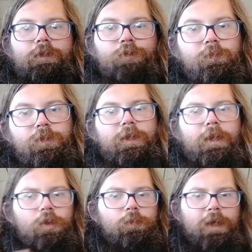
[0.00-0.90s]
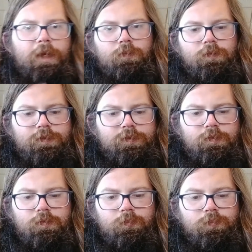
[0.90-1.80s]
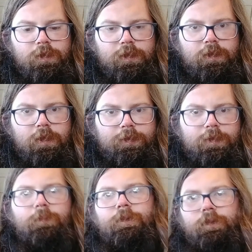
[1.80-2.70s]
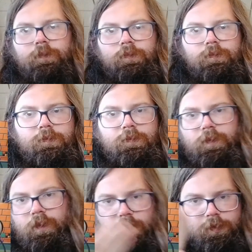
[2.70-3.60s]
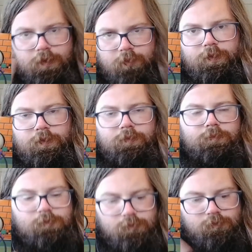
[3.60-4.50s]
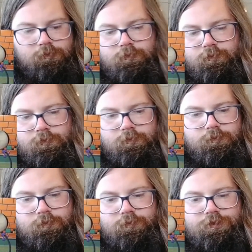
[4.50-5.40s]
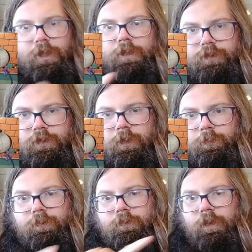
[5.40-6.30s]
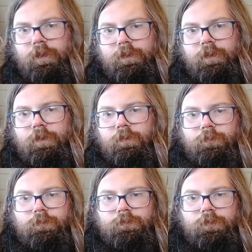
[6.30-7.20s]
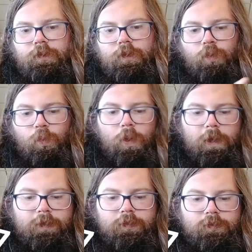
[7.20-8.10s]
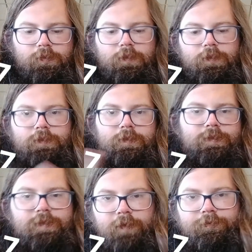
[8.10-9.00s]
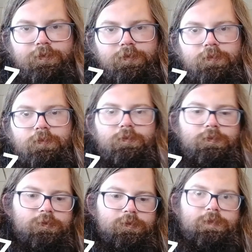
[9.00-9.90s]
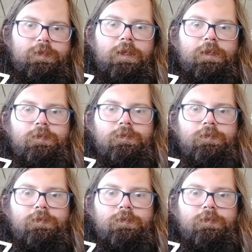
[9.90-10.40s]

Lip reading: Normally I go backwards, but I think I'm gonna change it up and go 1 to 7 today.